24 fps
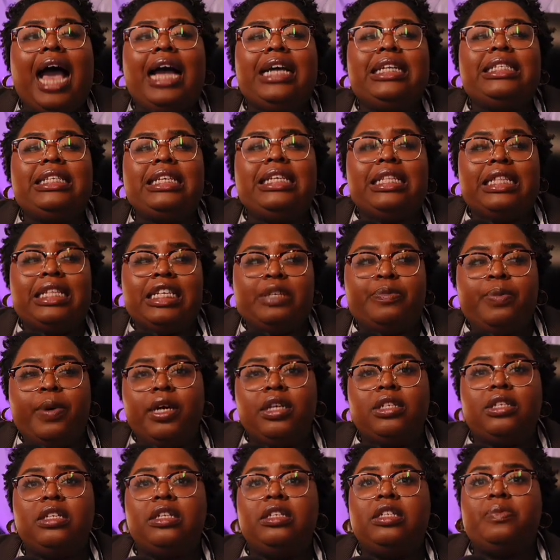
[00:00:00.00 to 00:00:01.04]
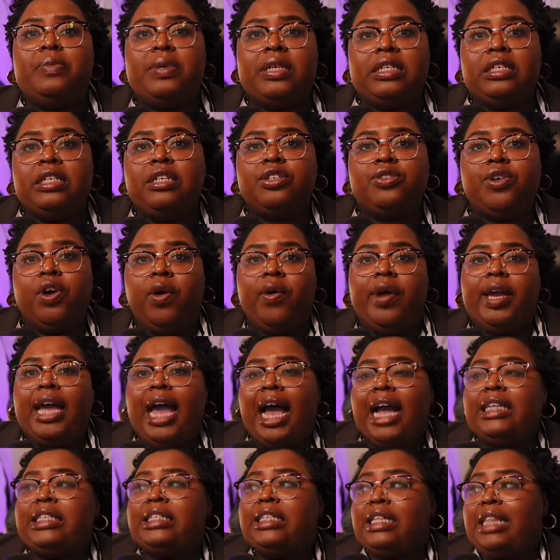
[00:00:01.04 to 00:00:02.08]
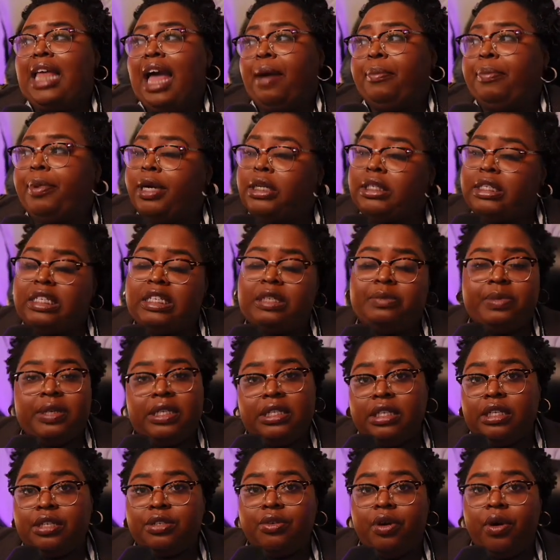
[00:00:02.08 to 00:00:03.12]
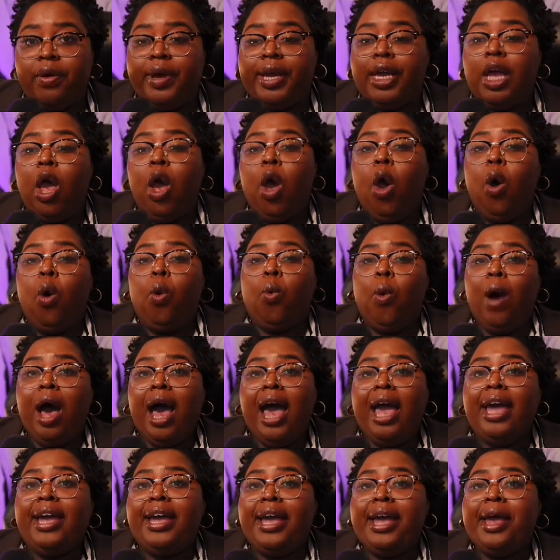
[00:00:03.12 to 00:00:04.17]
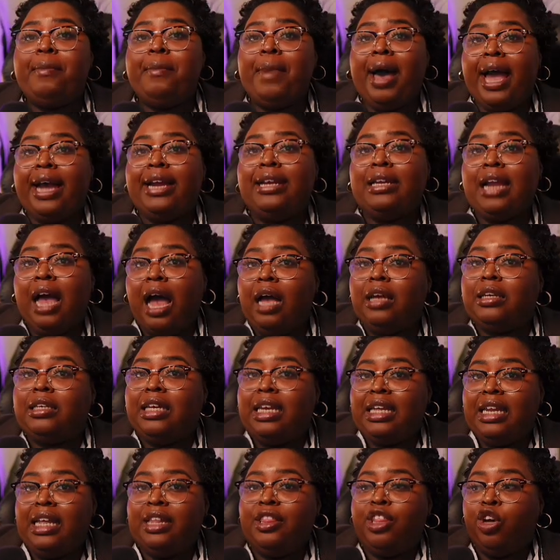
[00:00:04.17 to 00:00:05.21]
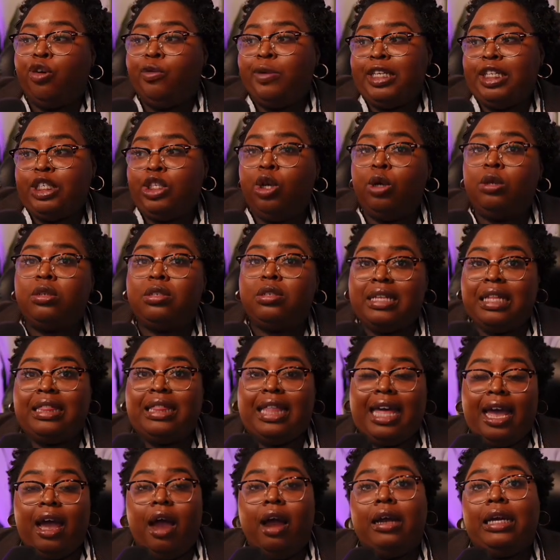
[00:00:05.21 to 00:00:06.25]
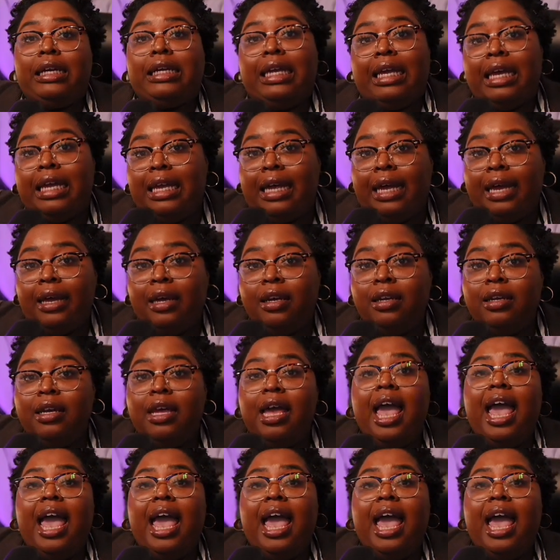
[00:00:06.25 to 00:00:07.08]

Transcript: I see this person's business growing. I see that person's business growing. Why am I not getting the results that they are getting?